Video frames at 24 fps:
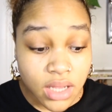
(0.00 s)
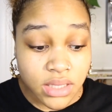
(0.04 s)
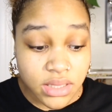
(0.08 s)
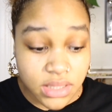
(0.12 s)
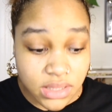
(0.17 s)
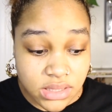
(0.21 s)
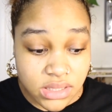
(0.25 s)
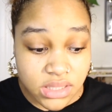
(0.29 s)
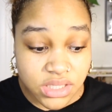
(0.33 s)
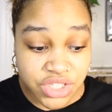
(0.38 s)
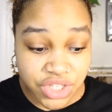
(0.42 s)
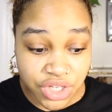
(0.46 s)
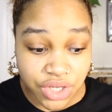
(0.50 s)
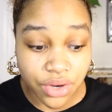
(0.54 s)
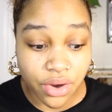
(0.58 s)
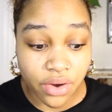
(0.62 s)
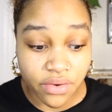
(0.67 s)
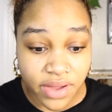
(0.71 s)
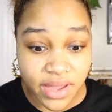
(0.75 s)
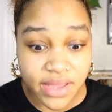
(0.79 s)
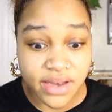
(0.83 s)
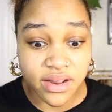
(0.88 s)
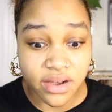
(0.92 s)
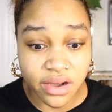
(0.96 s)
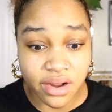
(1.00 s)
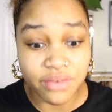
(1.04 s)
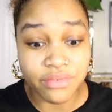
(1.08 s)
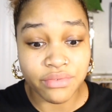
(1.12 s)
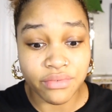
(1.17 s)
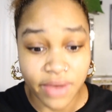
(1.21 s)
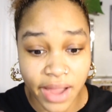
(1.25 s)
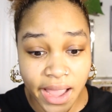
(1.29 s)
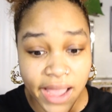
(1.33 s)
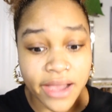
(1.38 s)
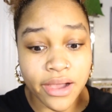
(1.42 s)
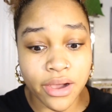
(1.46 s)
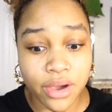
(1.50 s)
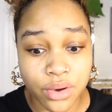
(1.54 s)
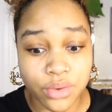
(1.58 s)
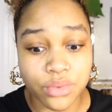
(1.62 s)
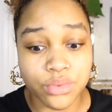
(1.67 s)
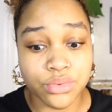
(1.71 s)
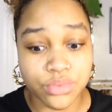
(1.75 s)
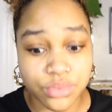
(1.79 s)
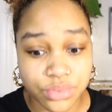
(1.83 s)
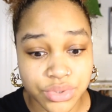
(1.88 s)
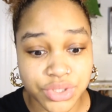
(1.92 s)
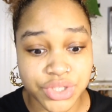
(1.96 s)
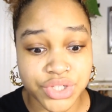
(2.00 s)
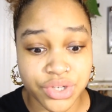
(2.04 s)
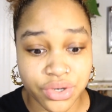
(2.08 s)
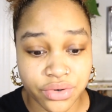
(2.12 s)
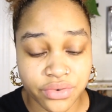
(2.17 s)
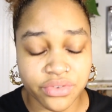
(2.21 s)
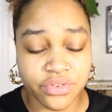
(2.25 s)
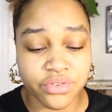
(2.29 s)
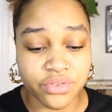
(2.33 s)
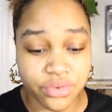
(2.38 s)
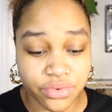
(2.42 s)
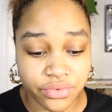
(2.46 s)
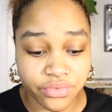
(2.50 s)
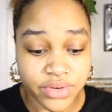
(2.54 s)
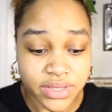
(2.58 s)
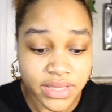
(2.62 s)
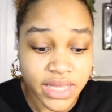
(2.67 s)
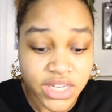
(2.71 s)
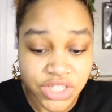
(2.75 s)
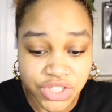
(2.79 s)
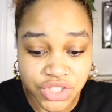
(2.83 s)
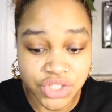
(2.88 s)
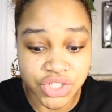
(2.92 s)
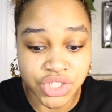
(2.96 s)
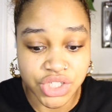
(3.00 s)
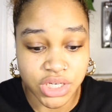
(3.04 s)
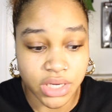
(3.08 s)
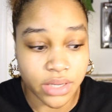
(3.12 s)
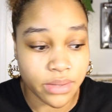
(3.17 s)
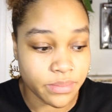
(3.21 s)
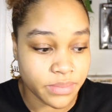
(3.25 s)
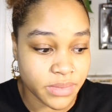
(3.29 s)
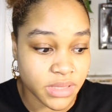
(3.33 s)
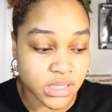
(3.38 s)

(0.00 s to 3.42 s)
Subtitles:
this is curated around your relationship,